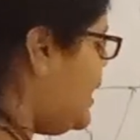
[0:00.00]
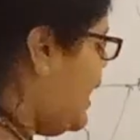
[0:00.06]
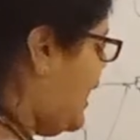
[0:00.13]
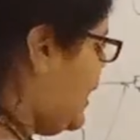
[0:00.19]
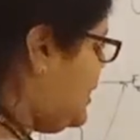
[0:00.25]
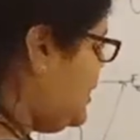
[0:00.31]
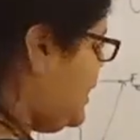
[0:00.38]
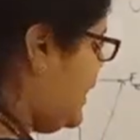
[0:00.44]

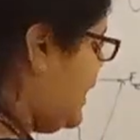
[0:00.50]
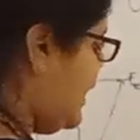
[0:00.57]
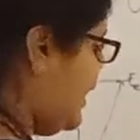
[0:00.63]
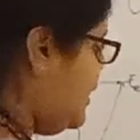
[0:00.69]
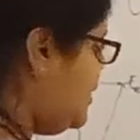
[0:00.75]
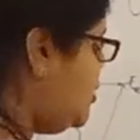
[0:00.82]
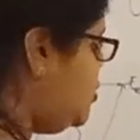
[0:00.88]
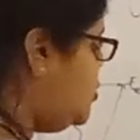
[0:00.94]
and
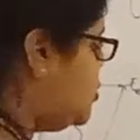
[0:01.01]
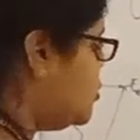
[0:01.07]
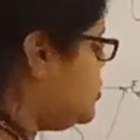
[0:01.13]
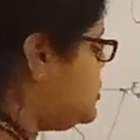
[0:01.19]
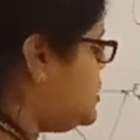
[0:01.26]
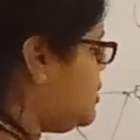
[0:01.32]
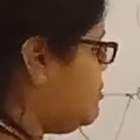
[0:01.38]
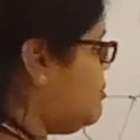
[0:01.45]
N to
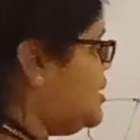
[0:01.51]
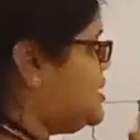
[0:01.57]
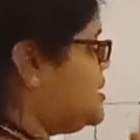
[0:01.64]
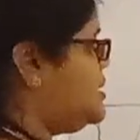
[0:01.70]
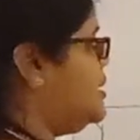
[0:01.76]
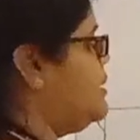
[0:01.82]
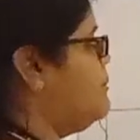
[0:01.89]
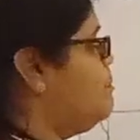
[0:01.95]
sigma
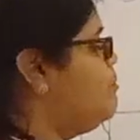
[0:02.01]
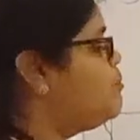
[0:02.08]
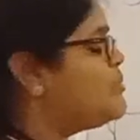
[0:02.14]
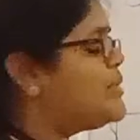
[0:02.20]
star.